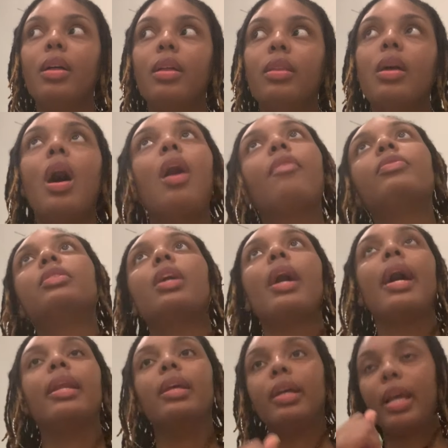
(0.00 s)
the officer
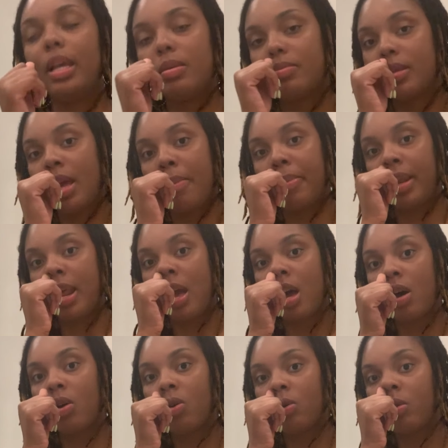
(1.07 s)
had to keep stepping
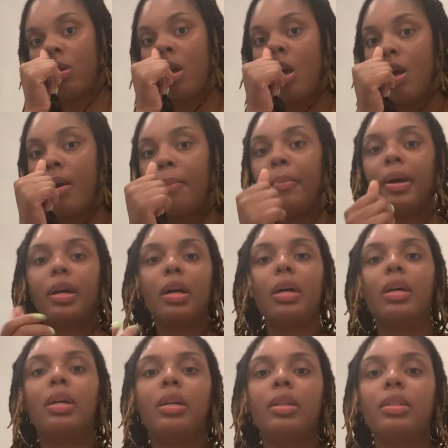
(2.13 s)
out
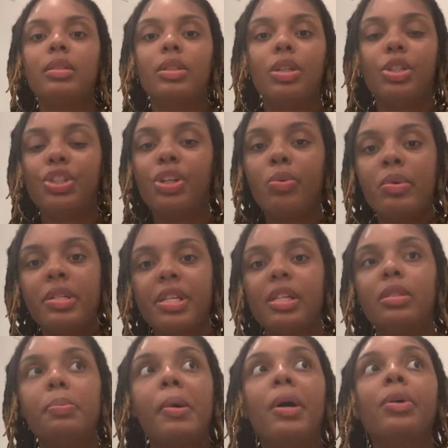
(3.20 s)
because she was
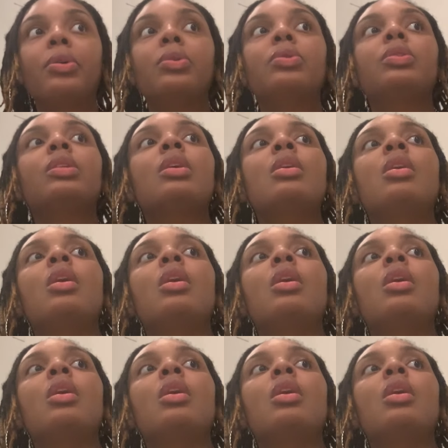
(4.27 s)
exposed